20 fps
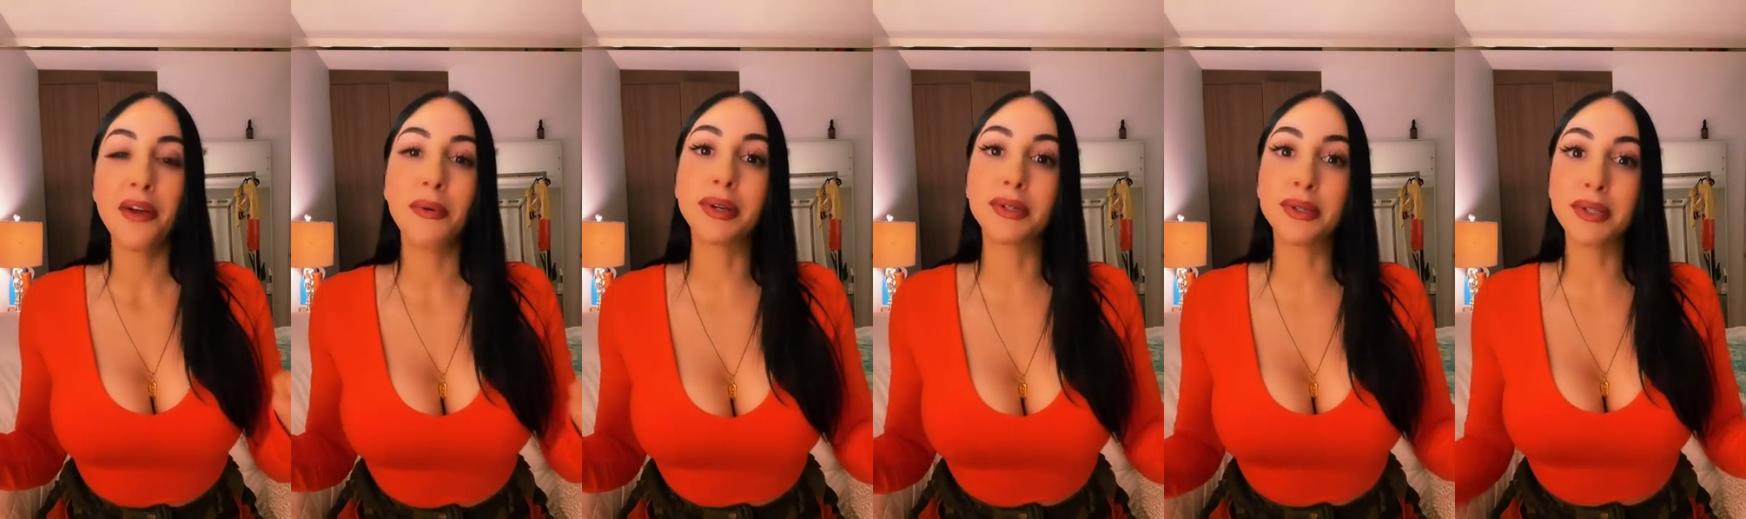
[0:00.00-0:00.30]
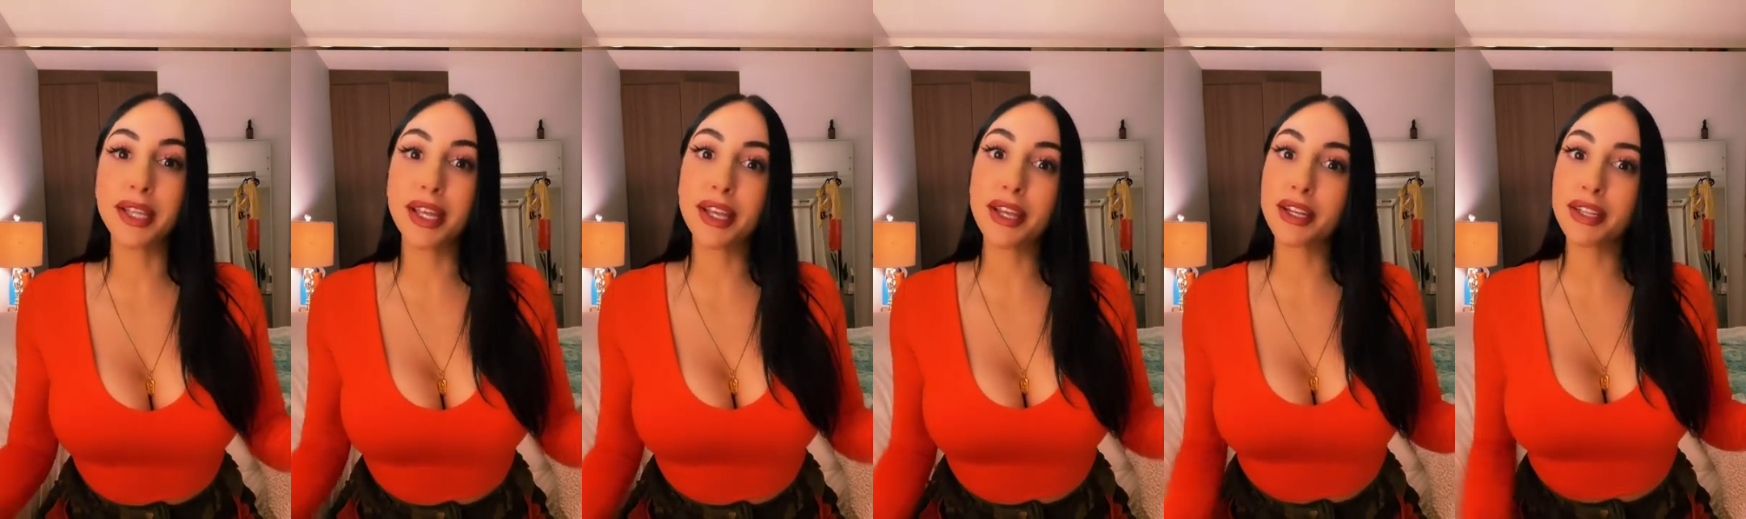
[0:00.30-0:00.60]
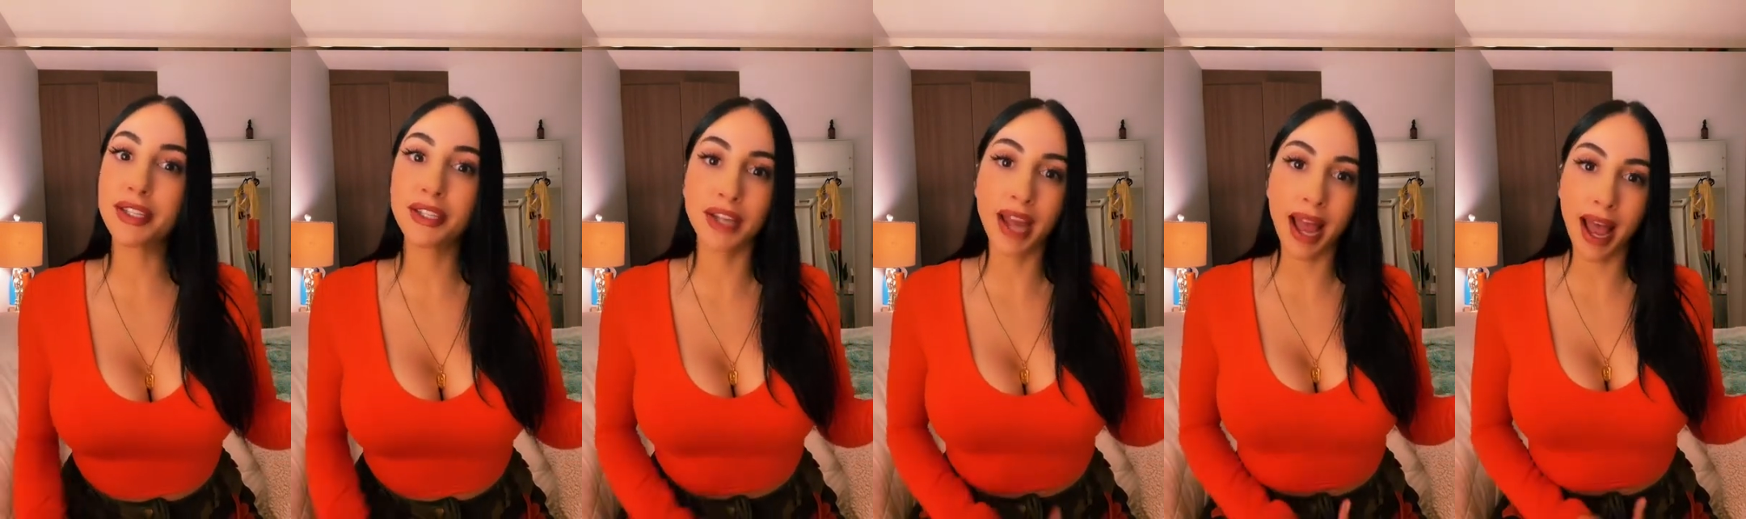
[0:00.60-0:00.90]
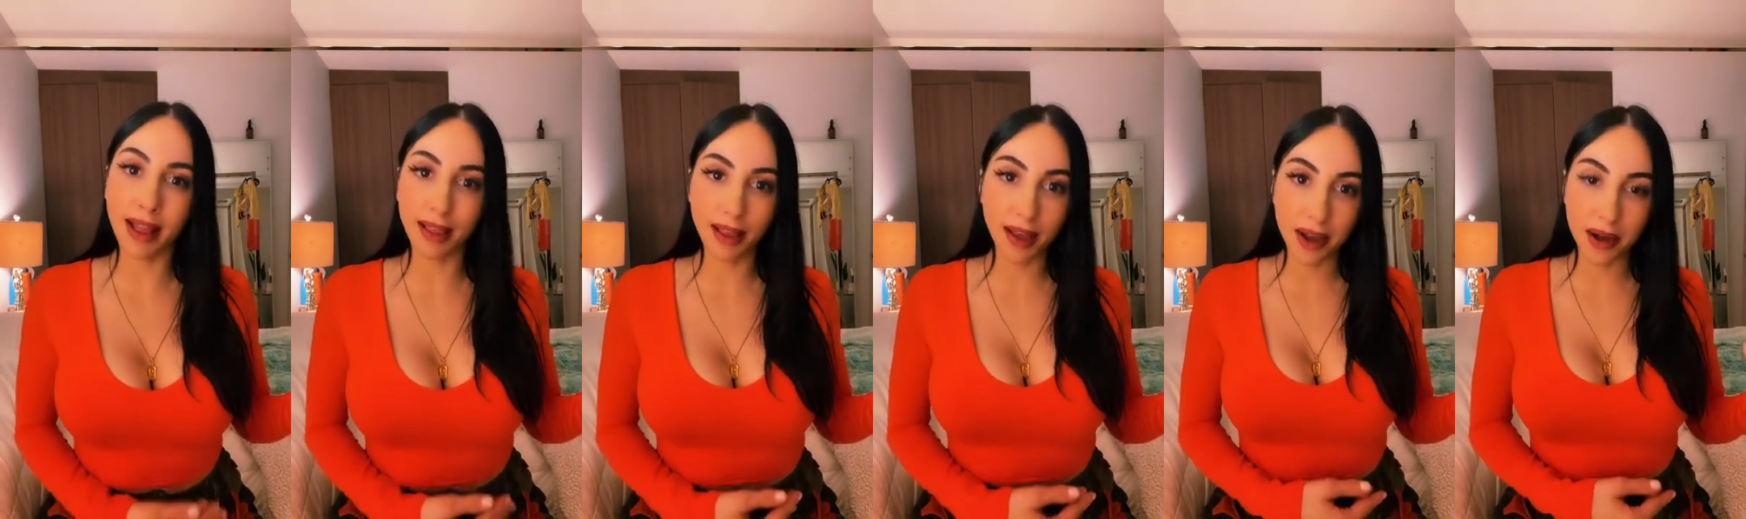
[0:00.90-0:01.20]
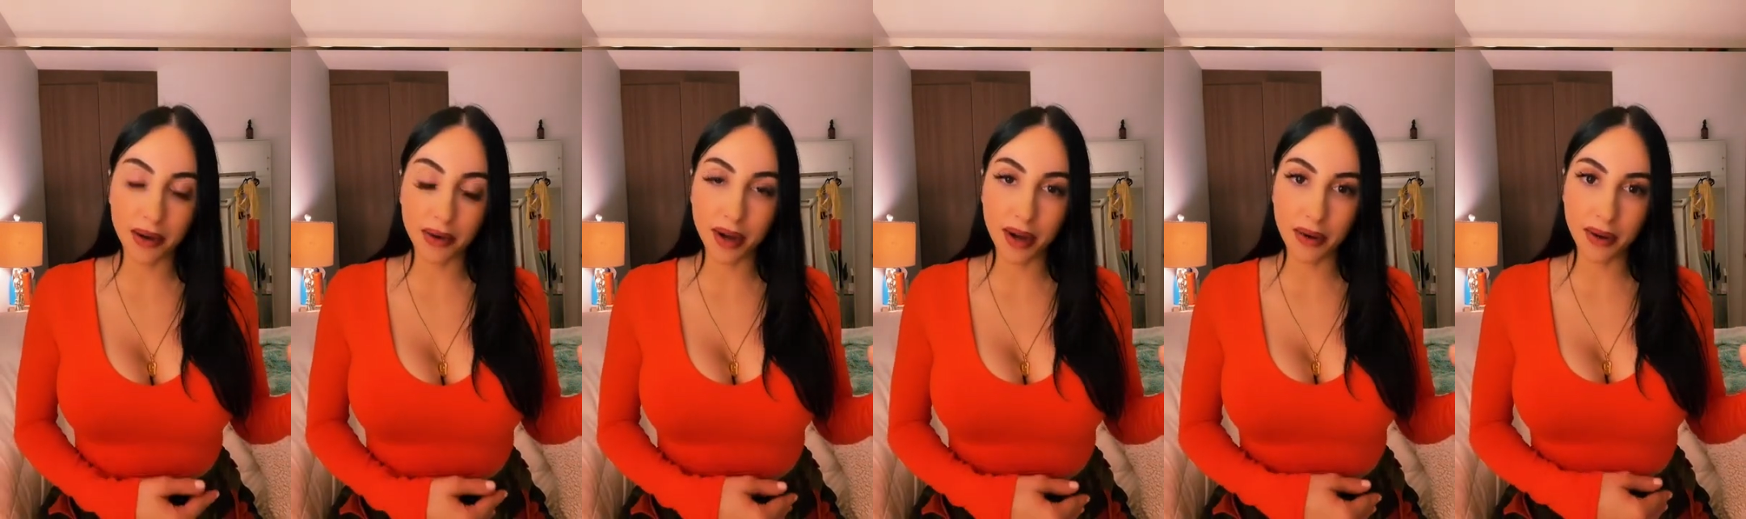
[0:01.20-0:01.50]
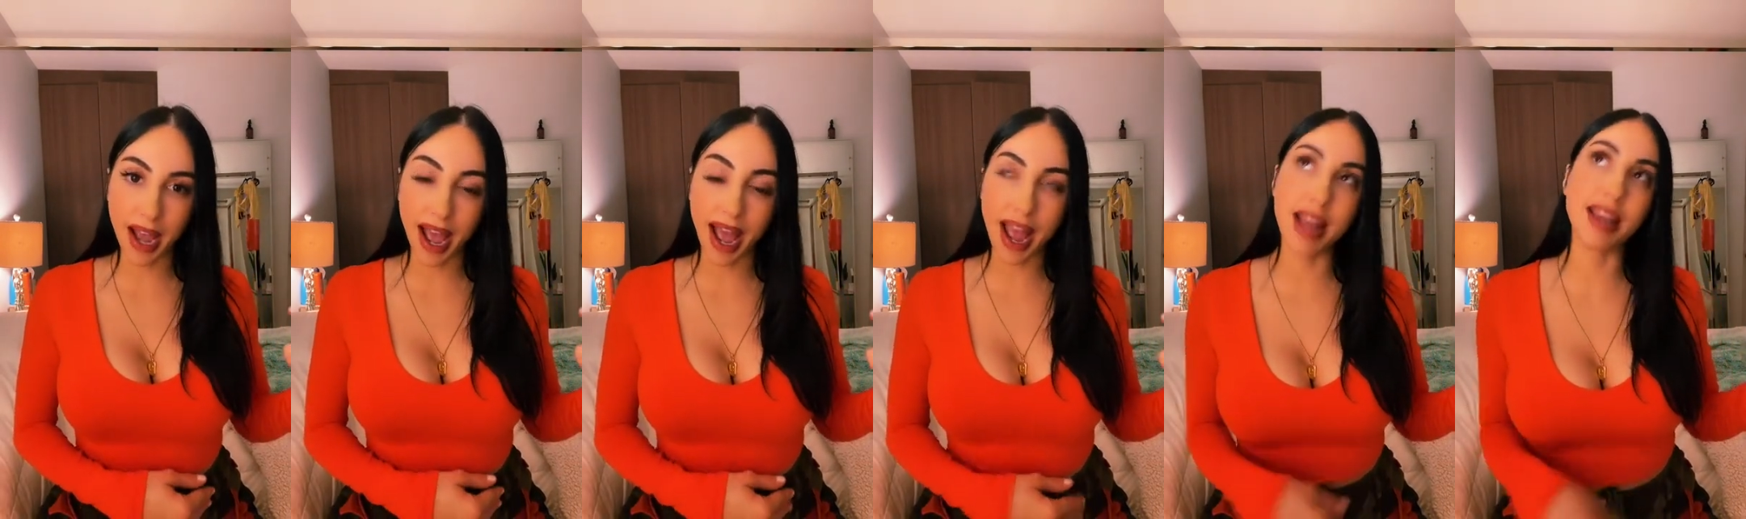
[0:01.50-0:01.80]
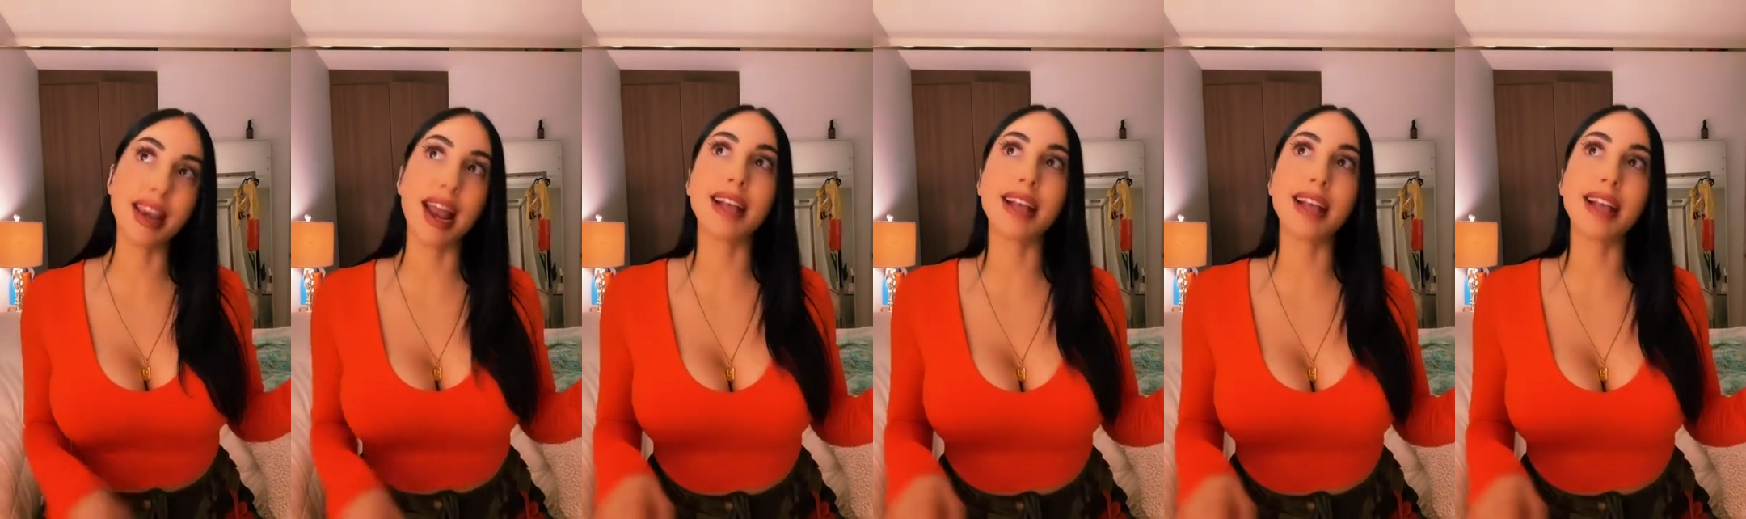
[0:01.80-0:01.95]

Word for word: which was a little shallow, okay?